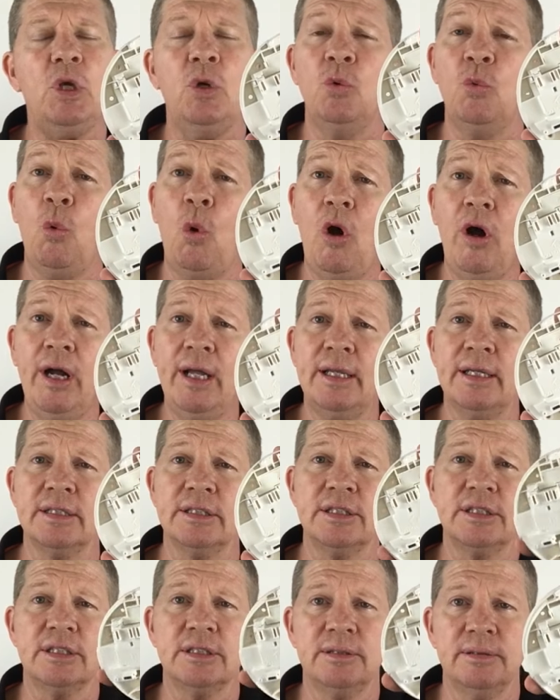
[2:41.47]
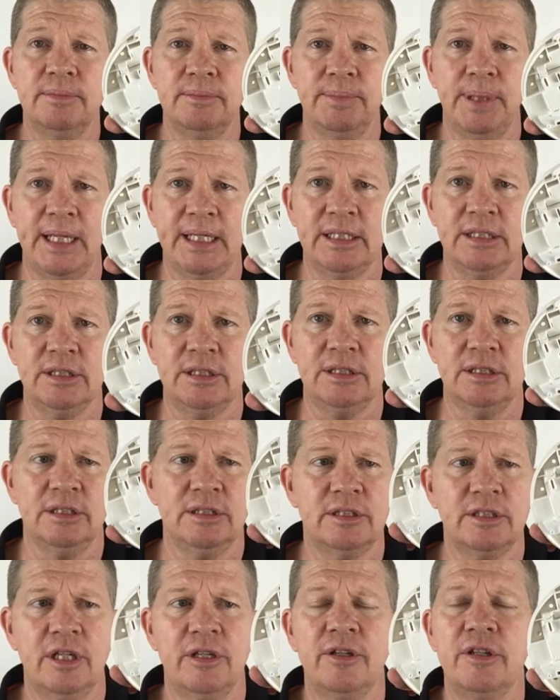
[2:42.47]
wireless base,
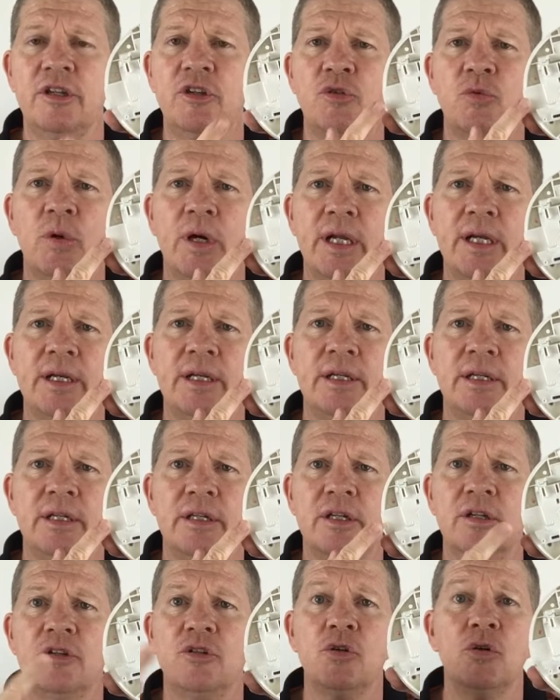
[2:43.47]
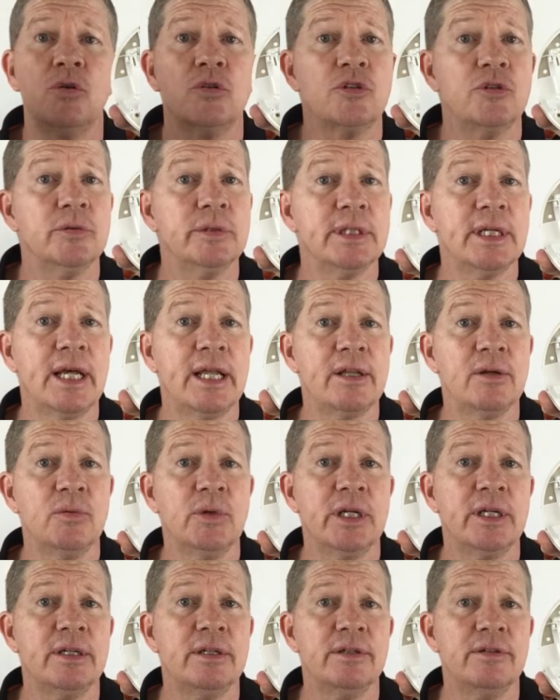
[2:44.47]
so this one can talk to another
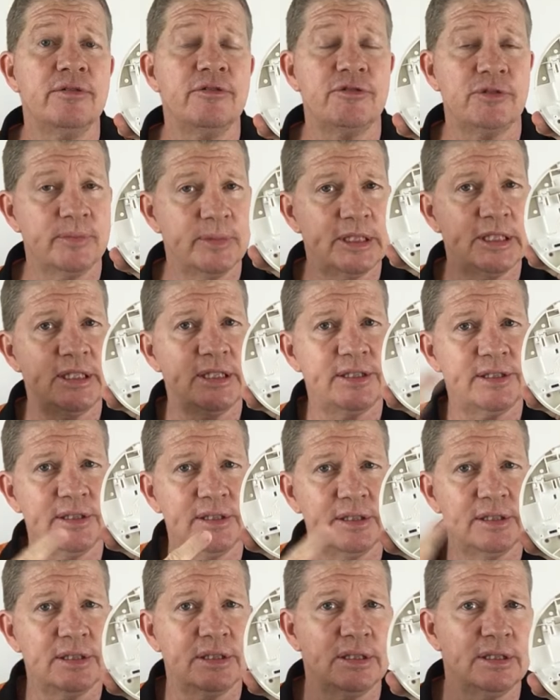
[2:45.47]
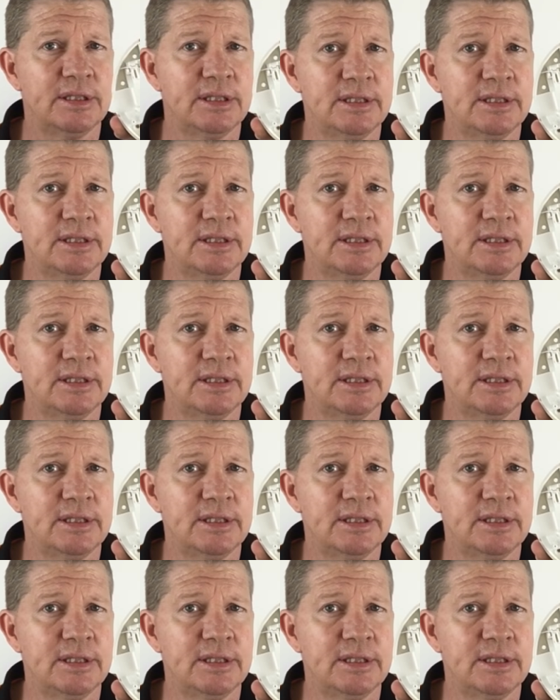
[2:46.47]
one from a distance